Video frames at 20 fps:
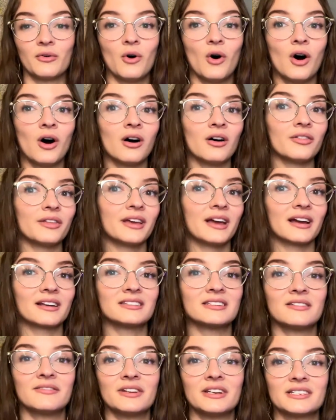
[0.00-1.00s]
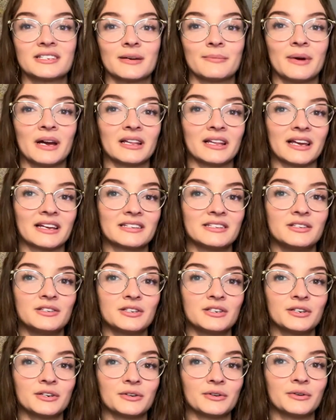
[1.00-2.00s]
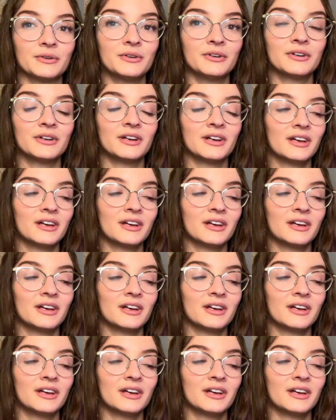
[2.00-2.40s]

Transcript: all the activities I might like to do,